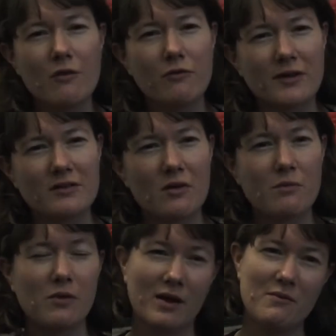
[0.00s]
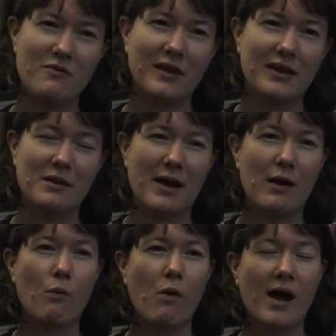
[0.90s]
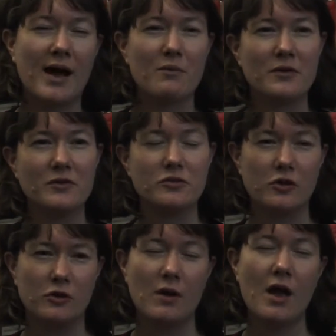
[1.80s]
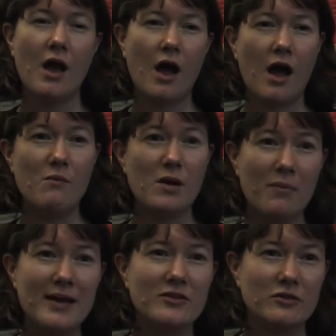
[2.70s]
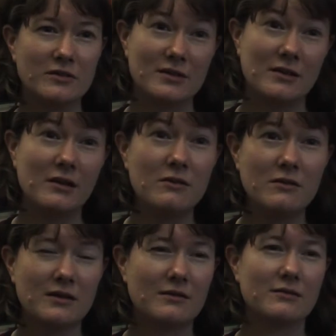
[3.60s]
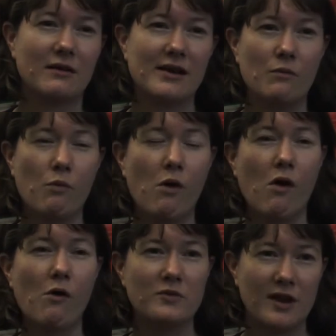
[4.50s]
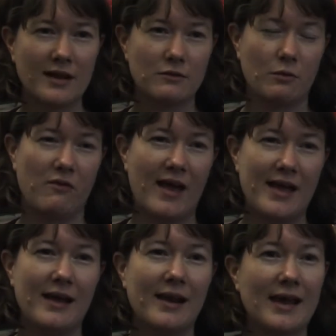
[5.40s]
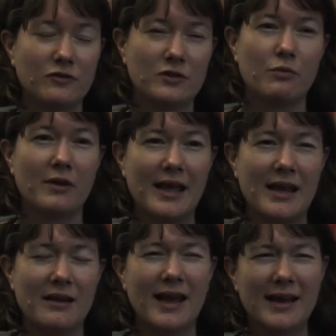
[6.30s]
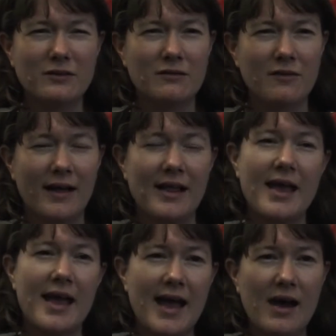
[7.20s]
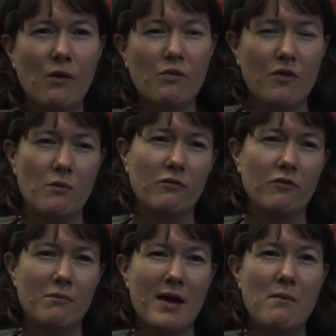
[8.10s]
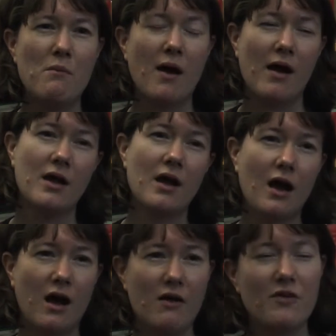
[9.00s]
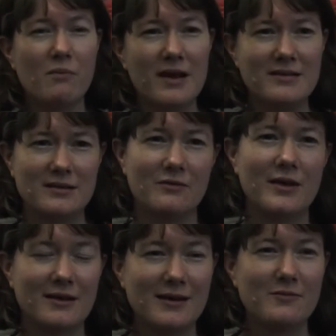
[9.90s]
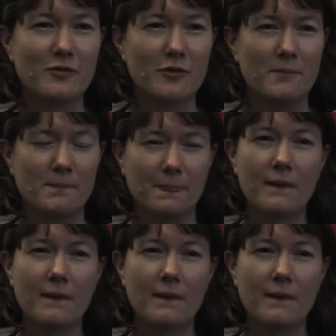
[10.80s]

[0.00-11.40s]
for example, I'm thinking about what happened to a patient in a lunatic asylum. What objects were they allowed to bring in, and how did that help them remember the places they'd come from?